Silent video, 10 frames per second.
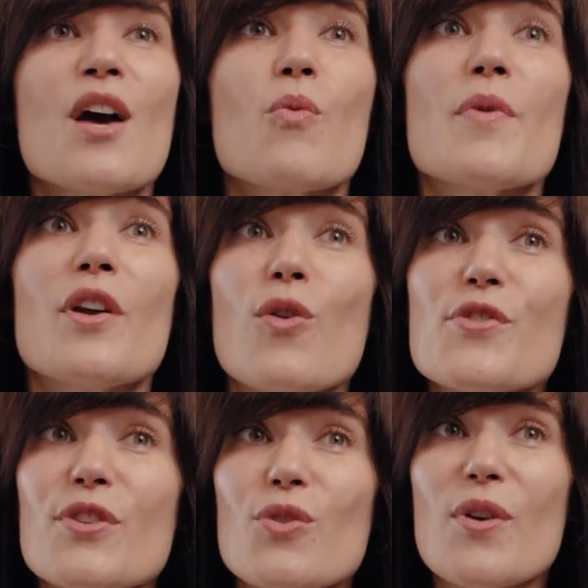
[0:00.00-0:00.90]
We will
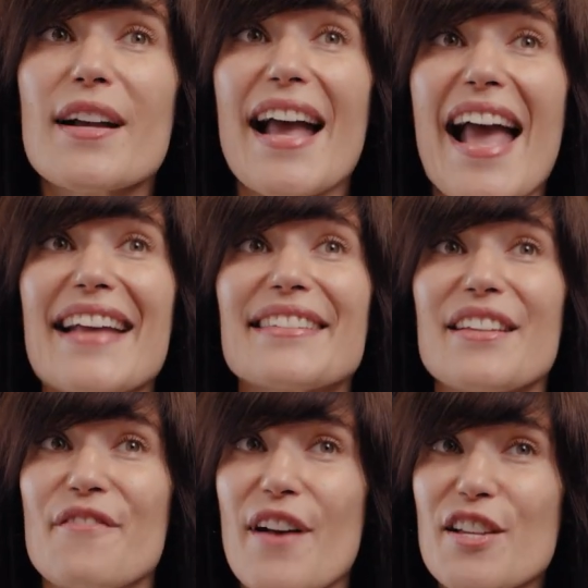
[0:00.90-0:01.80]
also look at
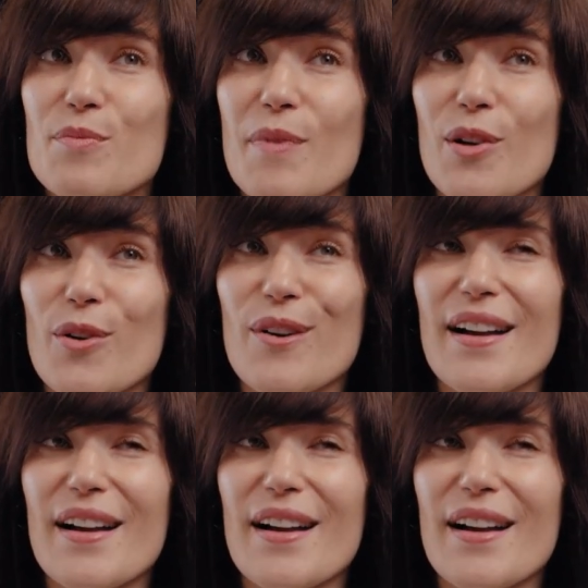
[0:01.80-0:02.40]
investment law